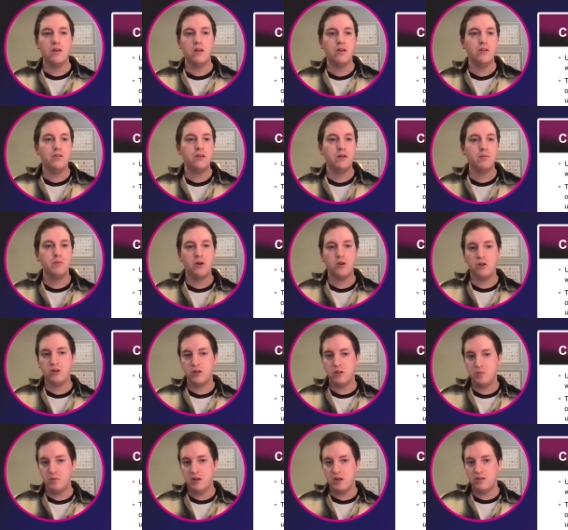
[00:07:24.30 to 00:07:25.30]
Using
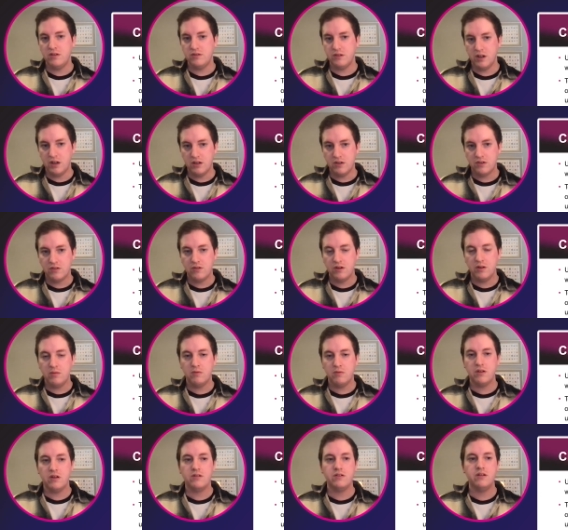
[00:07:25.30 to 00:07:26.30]
MongoDB change
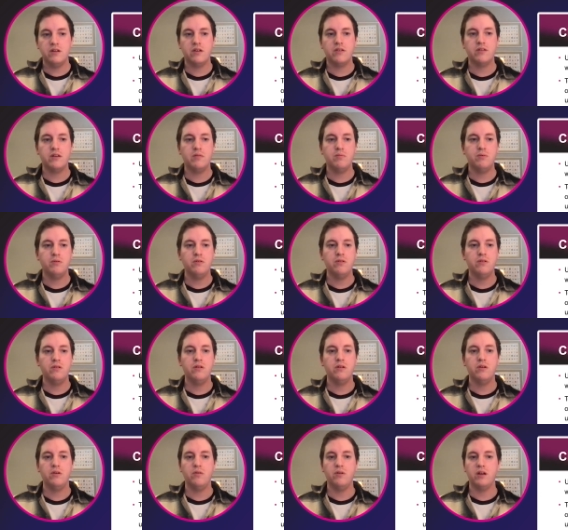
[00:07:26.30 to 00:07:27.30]
streams as an example,
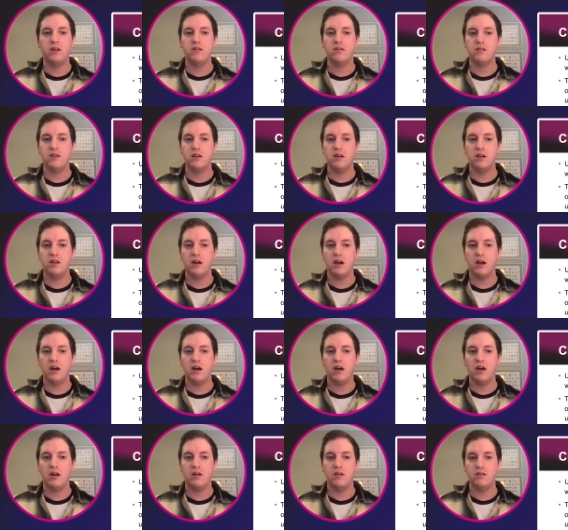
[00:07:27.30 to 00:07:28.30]
we can see
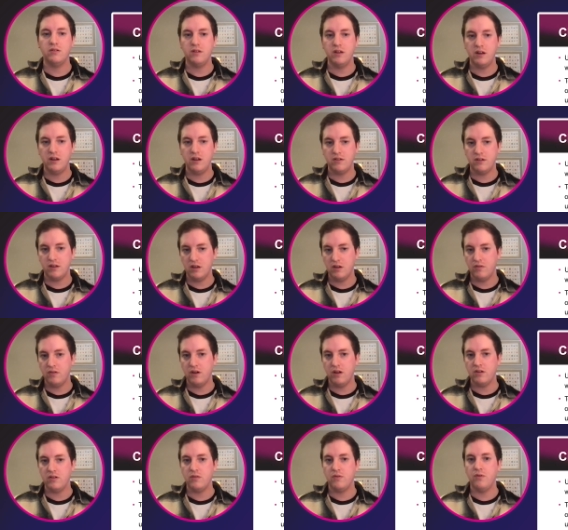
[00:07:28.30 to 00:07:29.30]
a CDC
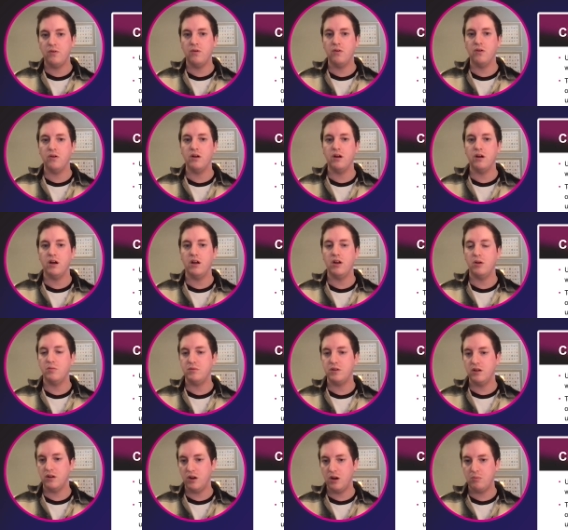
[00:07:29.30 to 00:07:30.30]
event for an
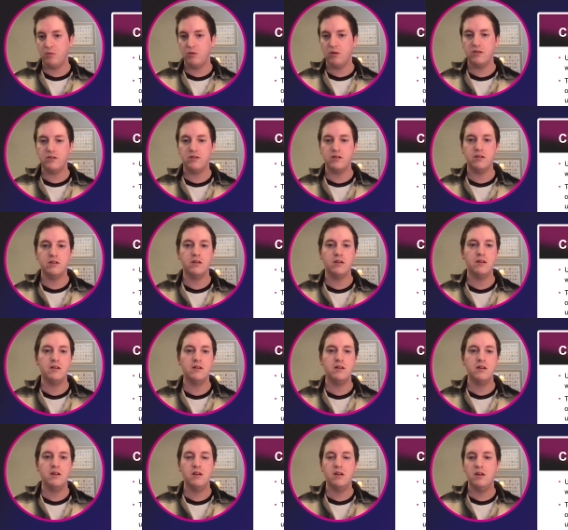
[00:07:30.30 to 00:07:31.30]
update operation.
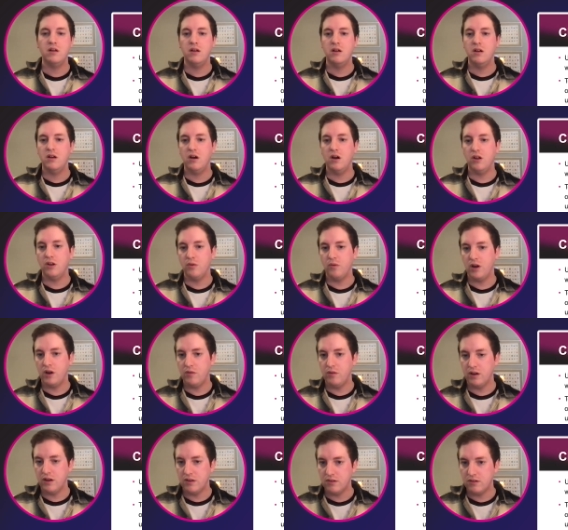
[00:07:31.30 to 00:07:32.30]
On the right,
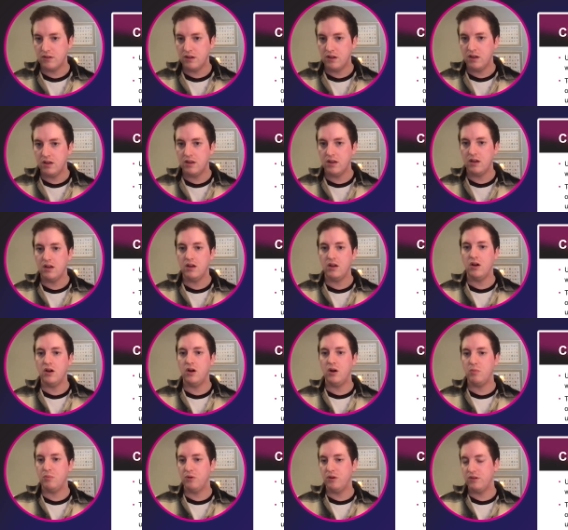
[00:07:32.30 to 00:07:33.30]
we can see the
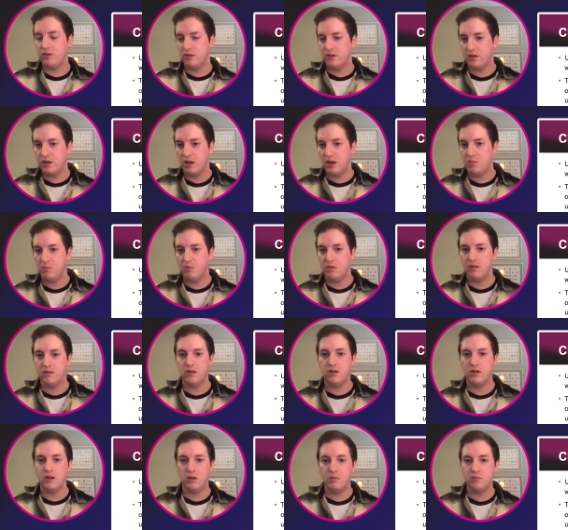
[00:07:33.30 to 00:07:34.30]
operation type is
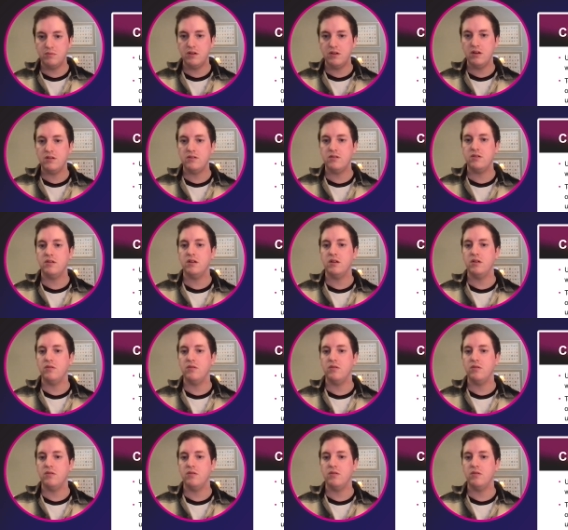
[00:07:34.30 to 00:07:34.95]
an update.